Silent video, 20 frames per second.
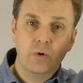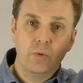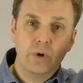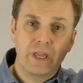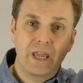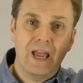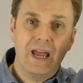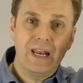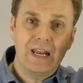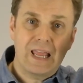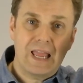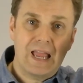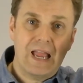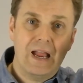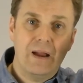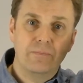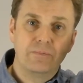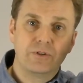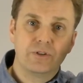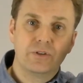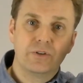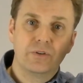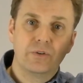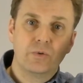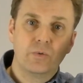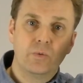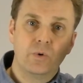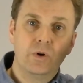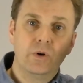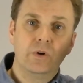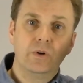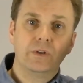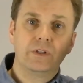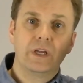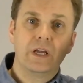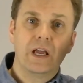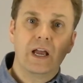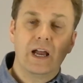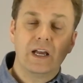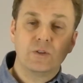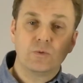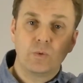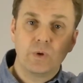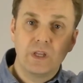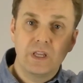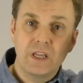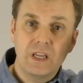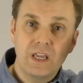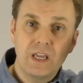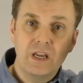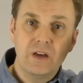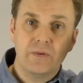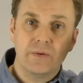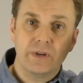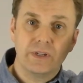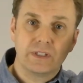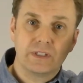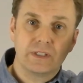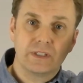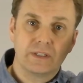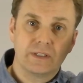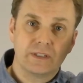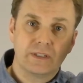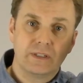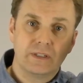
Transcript: We can't capture the world as we hear it.